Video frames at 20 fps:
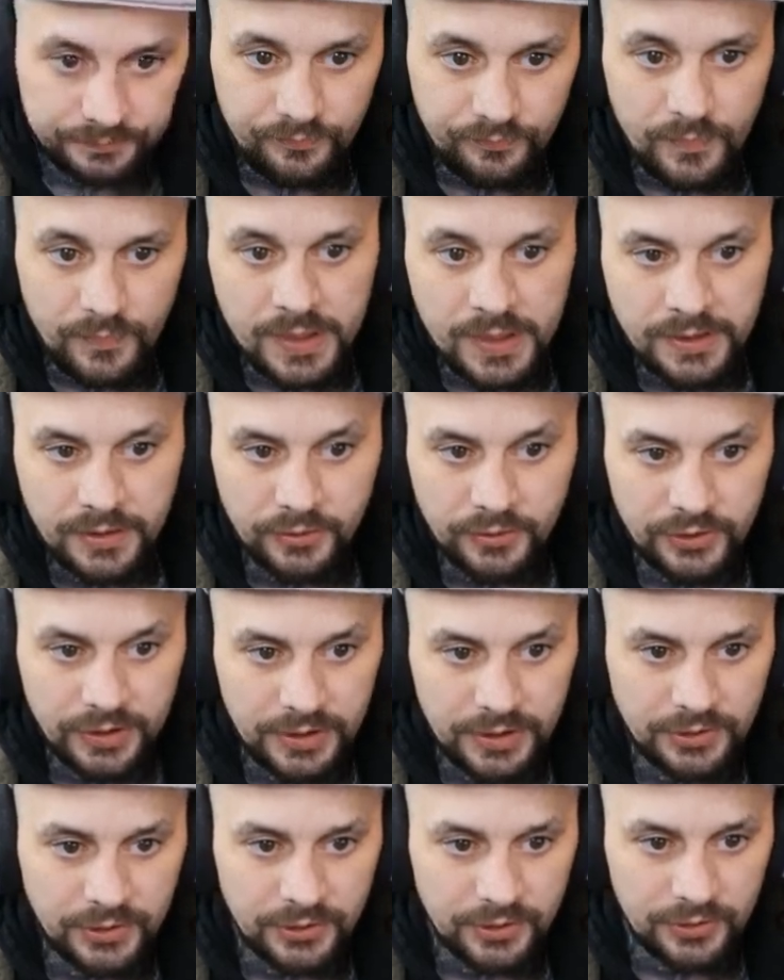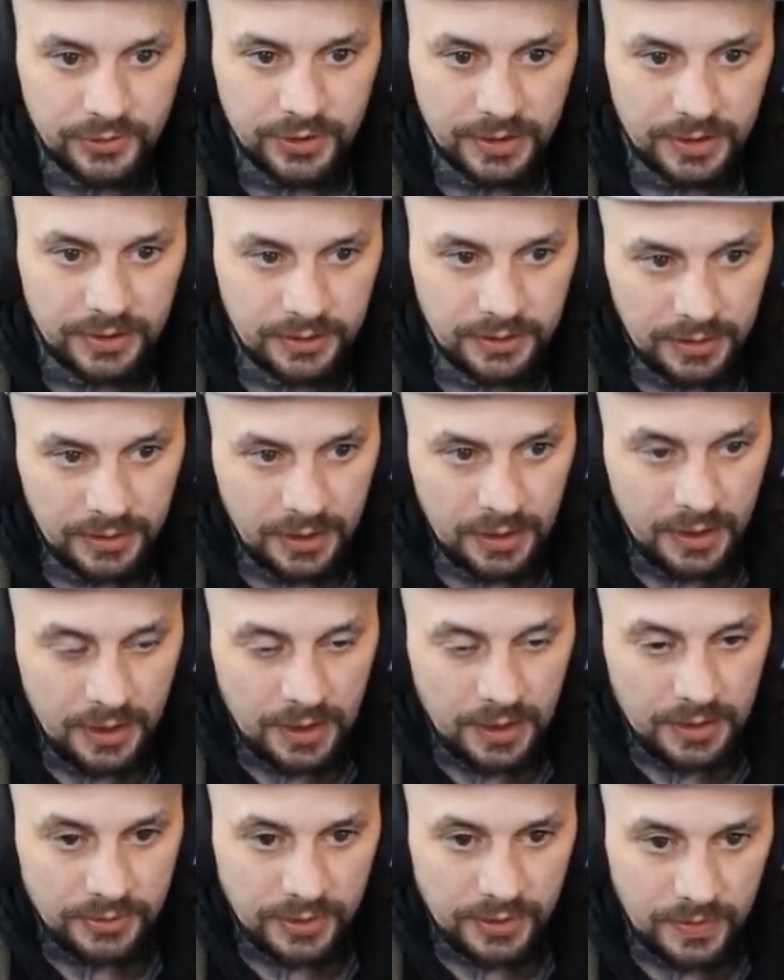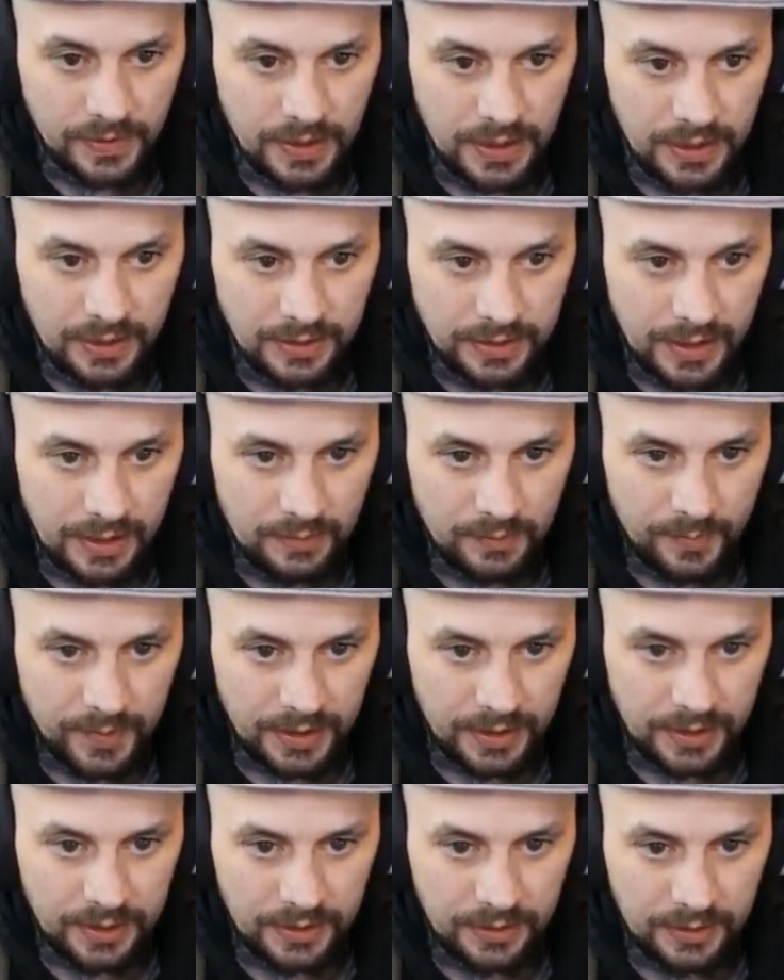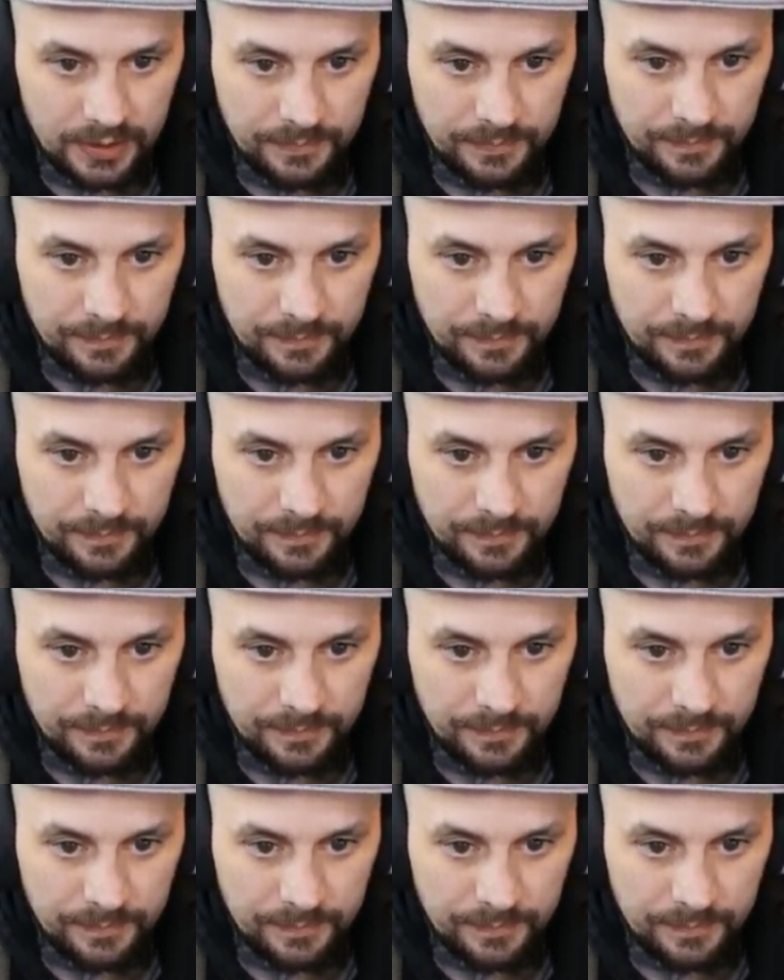You'll see in just a second. So yeah, we're back here.